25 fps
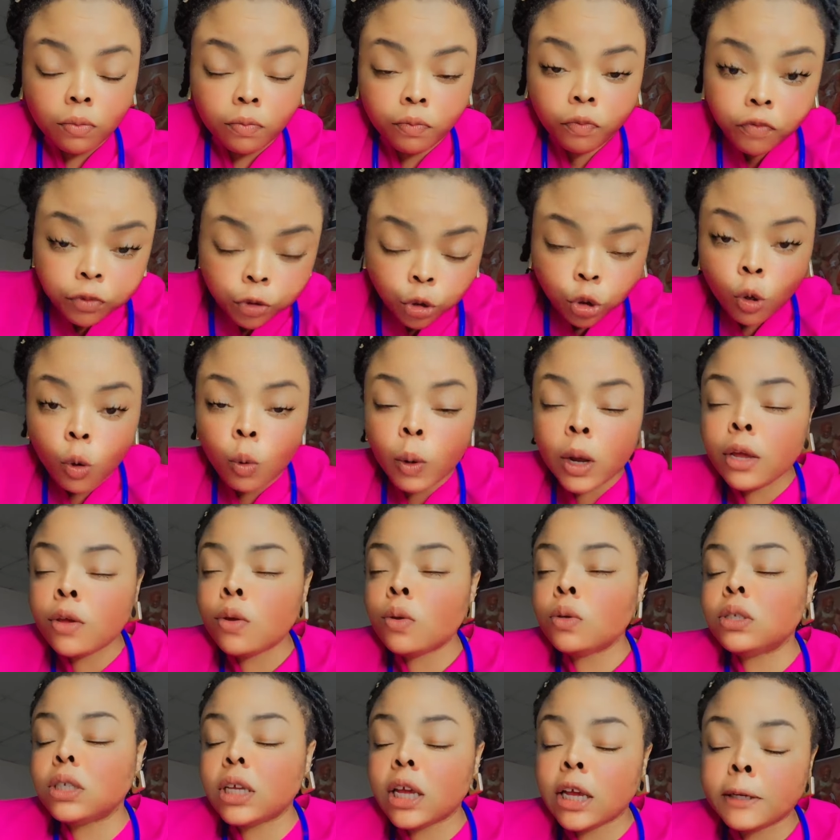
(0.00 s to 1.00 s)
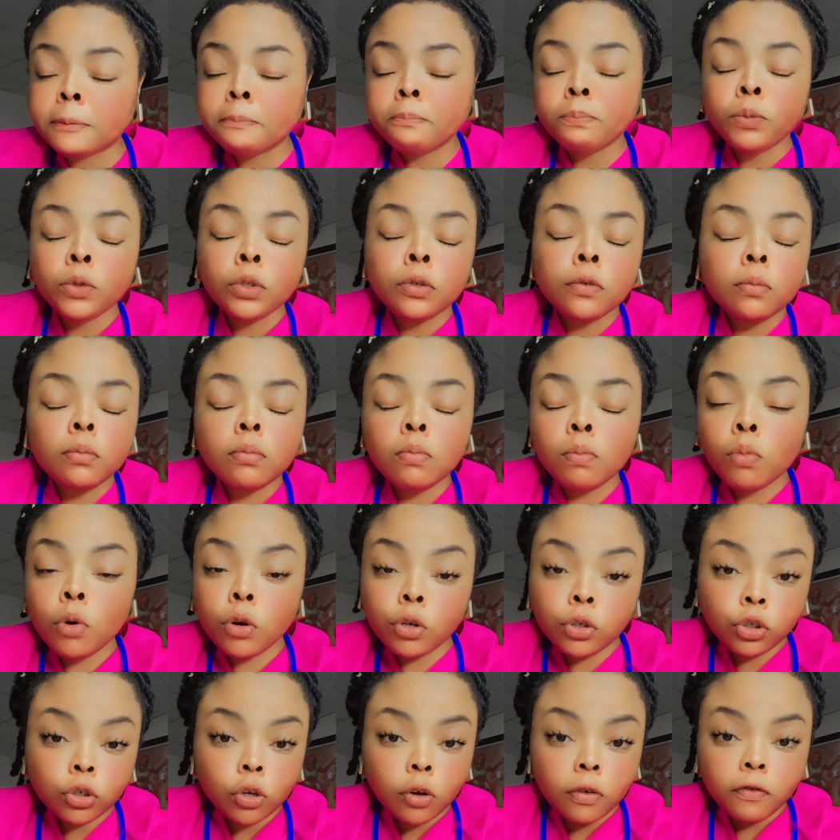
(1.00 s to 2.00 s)
So when you take
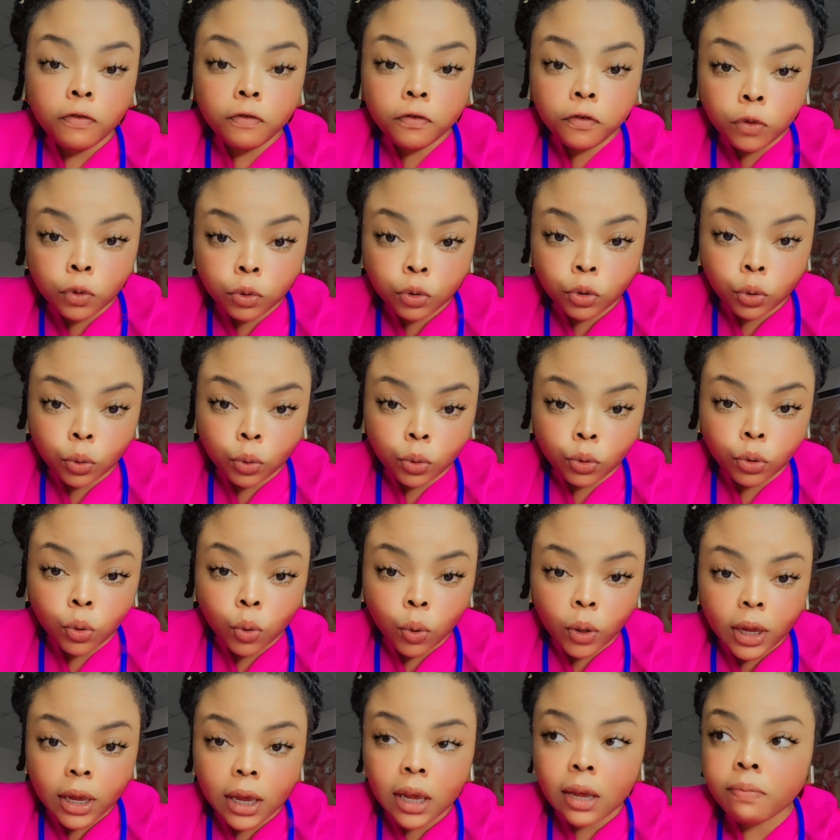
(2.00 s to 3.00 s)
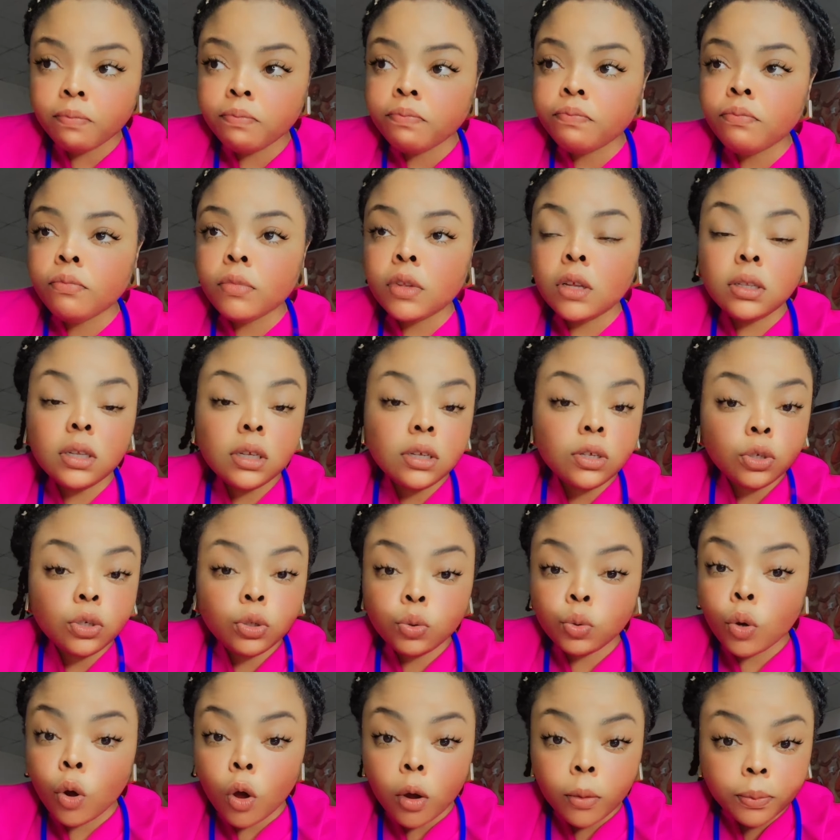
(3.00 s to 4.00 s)
much of fructose, okay, these
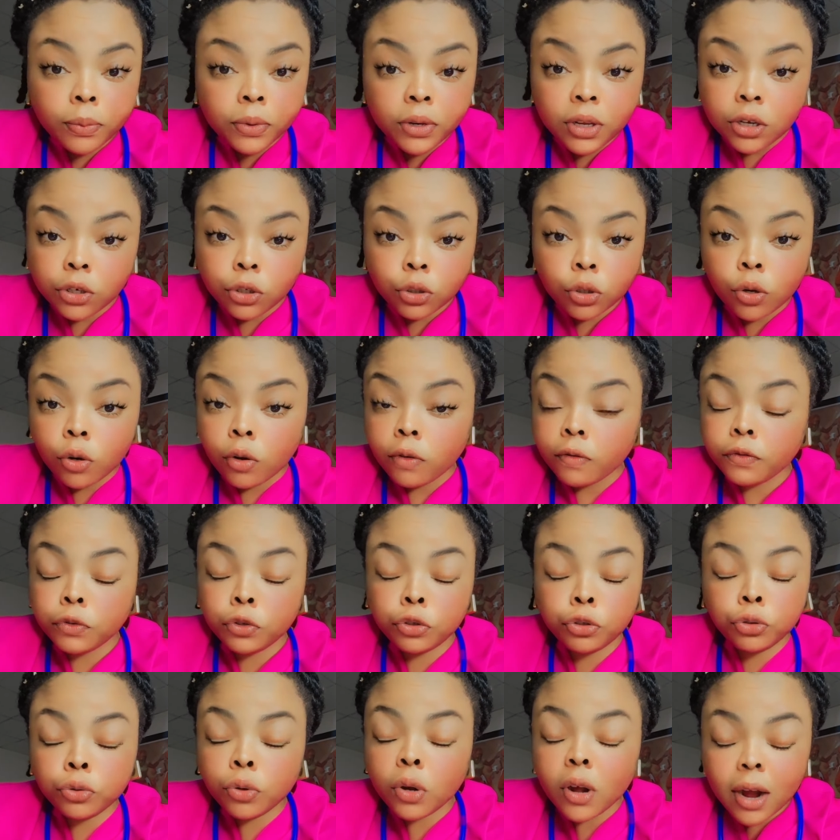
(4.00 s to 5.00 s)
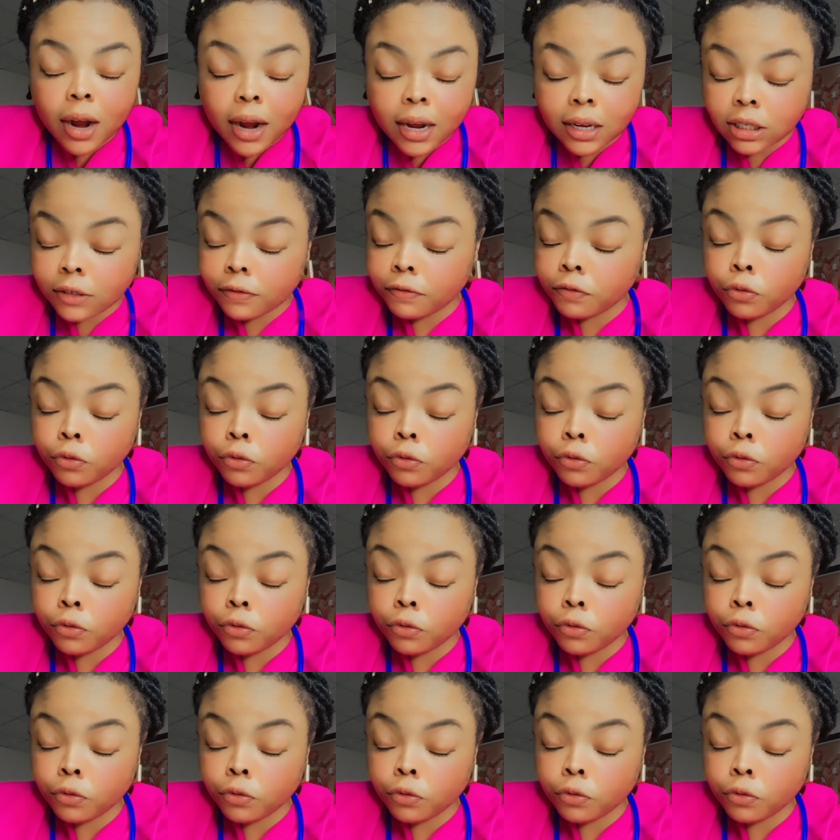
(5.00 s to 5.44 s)
two combination of sugars,